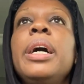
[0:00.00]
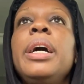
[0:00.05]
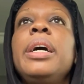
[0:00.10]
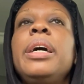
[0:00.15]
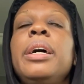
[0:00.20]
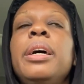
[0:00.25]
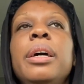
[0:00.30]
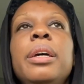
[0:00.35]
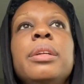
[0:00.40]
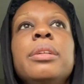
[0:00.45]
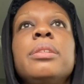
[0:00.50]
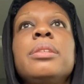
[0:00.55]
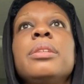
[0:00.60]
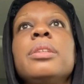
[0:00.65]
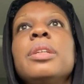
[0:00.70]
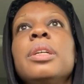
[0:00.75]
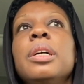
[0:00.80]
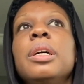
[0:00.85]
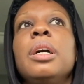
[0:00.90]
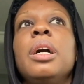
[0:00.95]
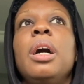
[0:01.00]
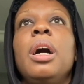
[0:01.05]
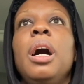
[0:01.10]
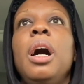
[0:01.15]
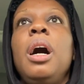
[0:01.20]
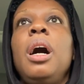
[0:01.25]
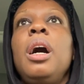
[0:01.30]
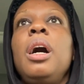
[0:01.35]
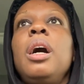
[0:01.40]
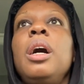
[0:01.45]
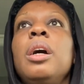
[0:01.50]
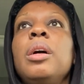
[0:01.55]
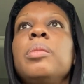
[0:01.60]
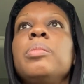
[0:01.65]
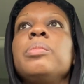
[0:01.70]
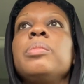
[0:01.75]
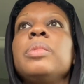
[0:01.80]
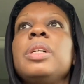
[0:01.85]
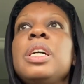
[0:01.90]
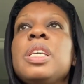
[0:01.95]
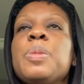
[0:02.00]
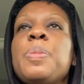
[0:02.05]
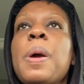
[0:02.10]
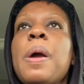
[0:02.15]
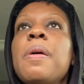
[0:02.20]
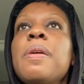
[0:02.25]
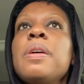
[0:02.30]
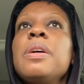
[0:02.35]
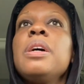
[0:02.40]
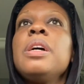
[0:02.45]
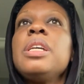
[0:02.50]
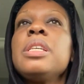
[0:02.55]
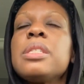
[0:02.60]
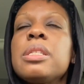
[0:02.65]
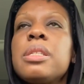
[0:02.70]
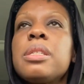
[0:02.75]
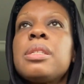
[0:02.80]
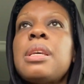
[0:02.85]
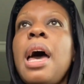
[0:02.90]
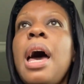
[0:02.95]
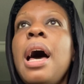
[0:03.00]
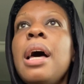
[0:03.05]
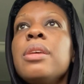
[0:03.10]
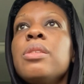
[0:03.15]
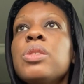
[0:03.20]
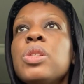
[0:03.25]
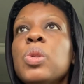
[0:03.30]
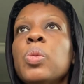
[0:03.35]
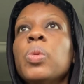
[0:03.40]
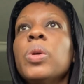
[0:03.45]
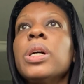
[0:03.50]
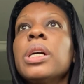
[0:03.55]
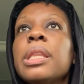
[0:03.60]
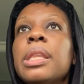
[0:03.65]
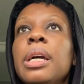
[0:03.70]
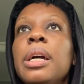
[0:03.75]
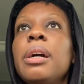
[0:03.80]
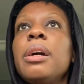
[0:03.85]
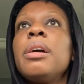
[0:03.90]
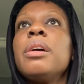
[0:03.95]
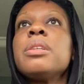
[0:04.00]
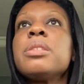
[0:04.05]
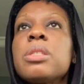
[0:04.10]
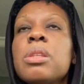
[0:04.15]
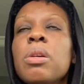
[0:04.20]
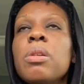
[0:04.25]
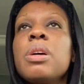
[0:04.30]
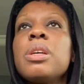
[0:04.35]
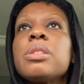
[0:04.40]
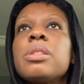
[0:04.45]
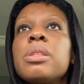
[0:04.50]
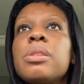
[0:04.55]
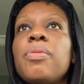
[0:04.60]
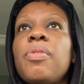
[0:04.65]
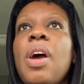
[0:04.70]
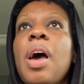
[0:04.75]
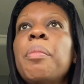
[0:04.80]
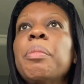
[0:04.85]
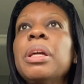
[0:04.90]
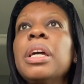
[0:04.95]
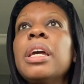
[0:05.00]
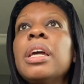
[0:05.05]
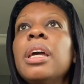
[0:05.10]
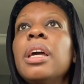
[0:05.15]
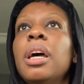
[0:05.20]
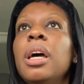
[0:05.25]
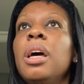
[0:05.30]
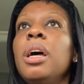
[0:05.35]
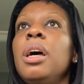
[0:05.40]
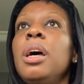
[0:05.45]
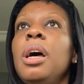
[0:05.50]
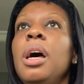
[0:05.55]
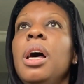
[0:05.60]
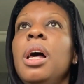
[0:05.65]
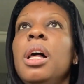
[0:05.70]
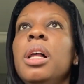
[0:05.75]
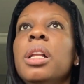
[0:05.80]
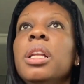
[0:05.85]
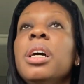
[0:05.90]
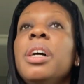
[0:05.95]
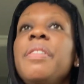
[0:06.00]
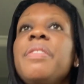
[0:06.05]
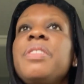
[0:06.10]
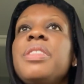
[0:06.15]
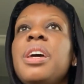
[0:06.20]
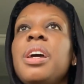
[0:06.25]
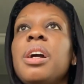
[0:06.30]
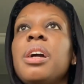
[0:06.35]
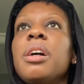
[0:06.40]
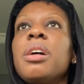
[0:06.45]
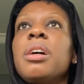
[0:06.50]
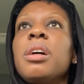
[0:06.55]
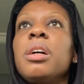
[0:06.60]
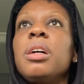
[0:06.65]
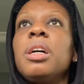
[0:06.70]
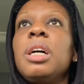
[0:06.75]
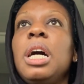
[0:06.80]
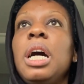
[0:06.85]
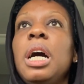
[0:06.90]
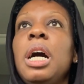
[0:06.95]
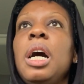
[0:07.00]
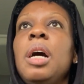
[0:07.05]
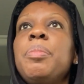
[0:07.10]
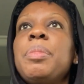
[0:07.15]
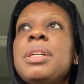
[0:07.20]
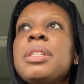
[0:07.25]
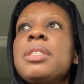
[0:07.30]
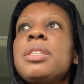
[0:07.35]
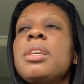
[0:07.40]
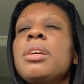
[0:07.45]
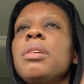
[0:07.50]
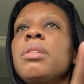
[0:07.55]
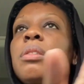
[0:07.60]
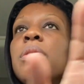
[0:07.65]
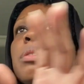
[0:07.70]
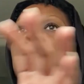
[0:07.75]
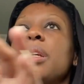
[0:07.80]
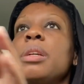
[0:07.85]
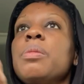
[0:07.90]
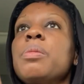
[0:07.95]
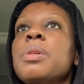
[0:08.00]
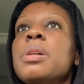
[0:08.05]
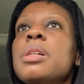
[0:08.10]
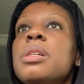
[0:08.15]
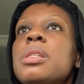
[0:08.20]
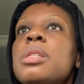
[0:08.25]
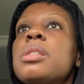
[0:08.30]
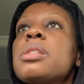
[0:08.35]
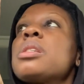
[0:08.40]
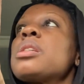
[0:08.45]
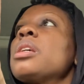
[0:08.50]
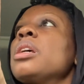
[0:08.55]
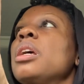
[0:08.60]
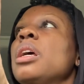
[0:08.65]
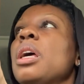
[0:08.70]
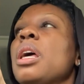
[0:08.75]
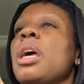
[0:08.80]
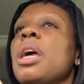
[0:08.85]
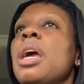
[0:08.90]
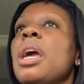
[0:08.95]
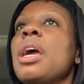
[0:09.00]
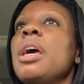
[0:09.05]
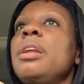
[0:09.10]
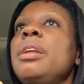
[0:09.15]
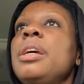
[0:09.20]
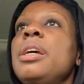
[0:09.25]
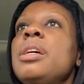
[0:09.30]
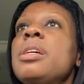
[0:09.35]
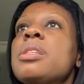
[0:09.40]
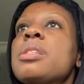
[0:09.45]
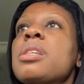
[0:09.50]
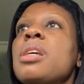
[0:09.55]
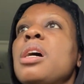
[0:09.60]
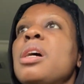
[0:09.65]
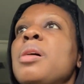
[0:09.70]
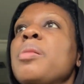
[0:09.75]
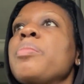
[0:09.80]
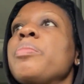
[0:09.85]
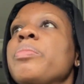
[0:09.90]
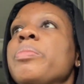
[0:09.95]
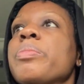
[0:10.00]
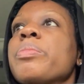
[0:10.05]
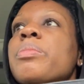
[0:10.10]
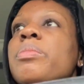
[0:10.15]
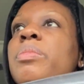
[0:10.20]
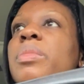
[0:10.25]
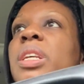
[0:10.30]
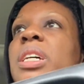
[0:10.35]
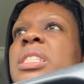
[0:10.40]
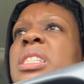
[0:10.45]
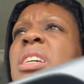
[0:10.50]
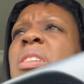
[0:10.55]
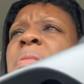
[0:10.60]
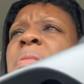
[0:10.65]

and his dad used to work there, and so his family lived there until he was in his until he